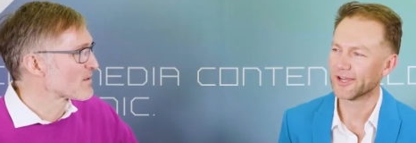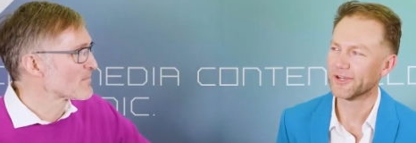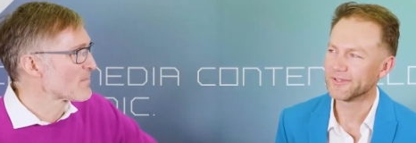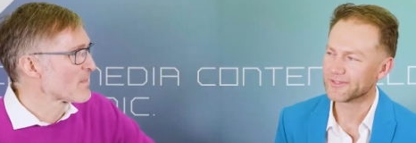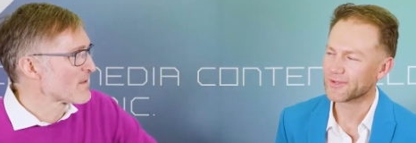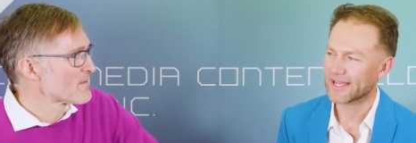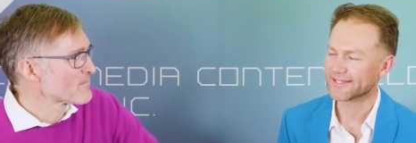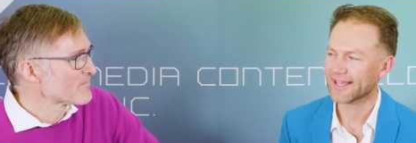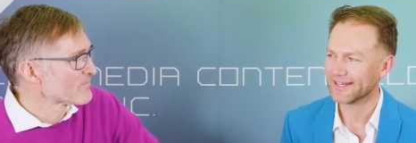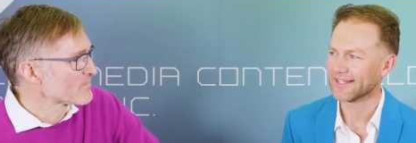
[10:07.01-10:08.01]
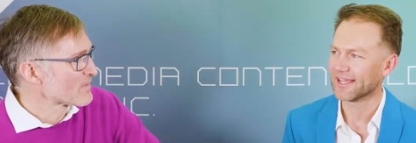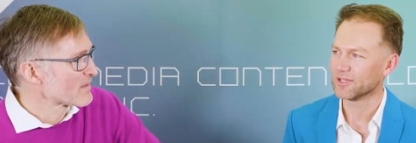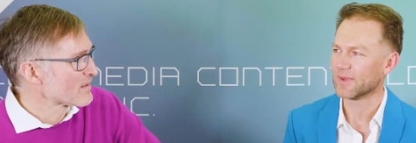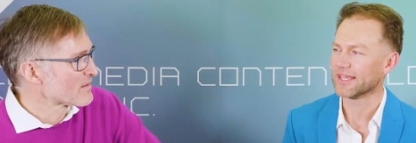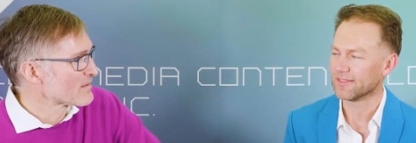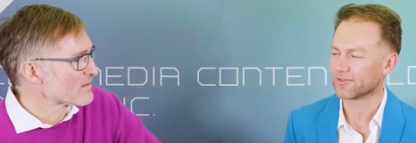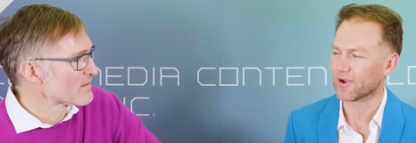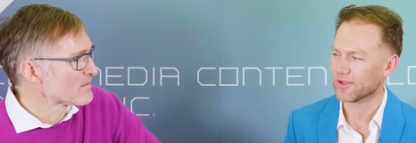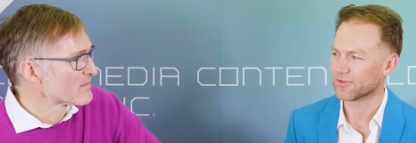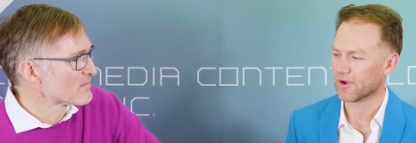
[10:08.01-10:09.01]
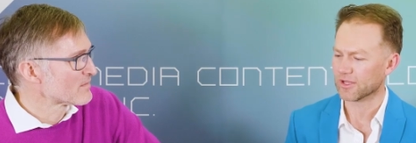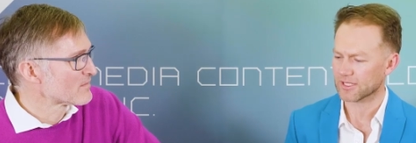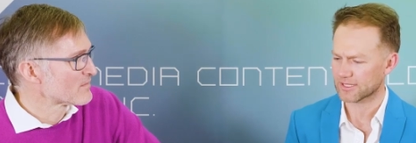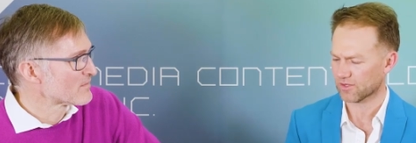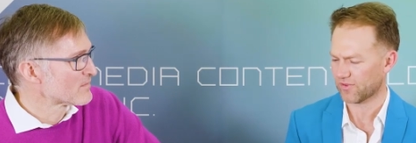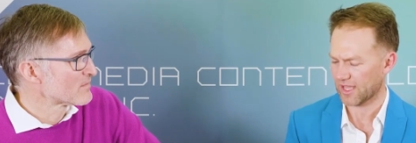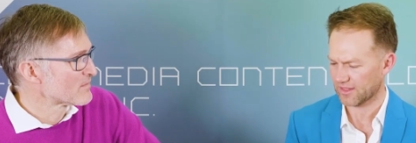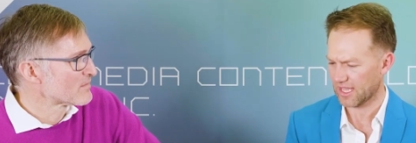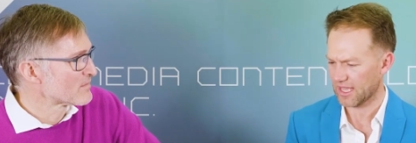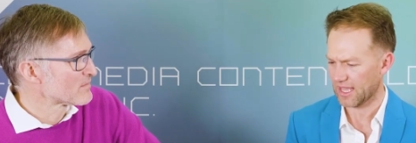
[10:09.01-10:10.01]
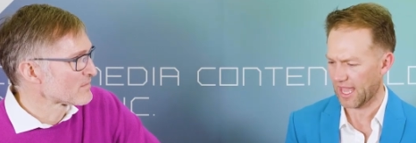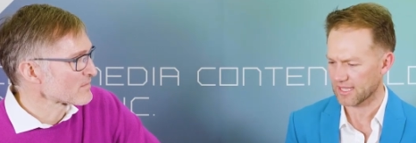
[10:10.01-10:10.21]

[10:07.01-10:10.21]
Speaker 1: so translating that, you mean thro- throwing yourself out there